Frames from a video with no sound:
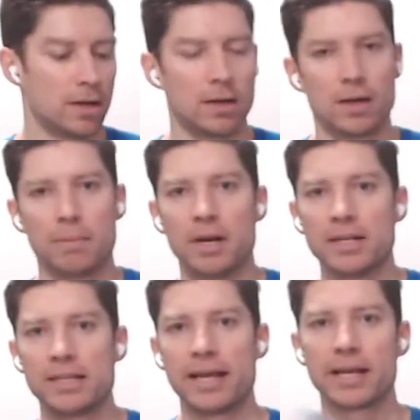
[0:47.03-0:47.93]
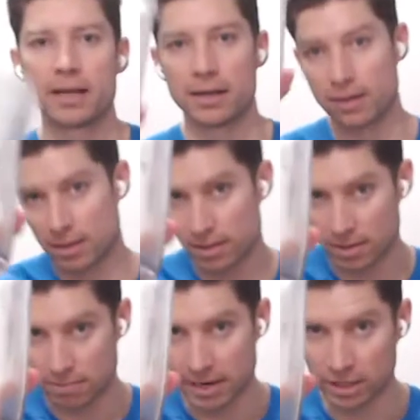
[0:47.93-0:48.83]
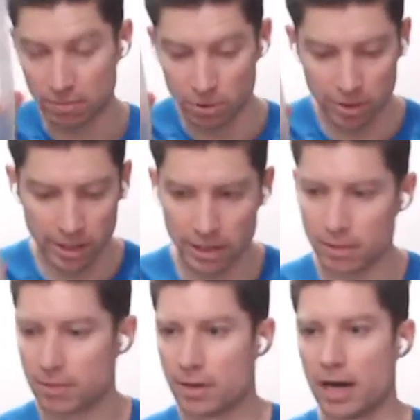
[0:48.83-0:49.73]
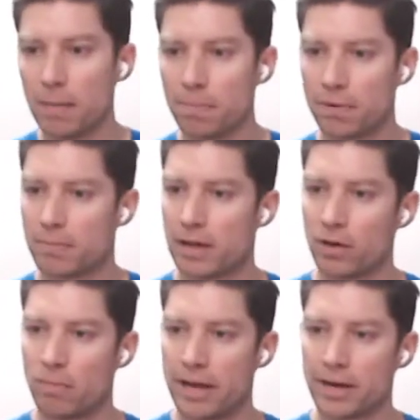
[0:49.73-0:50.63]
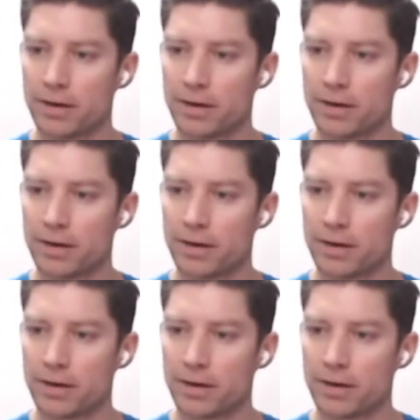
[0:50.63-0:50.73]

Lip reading: I'm going to take my smoothie cup, my little maker.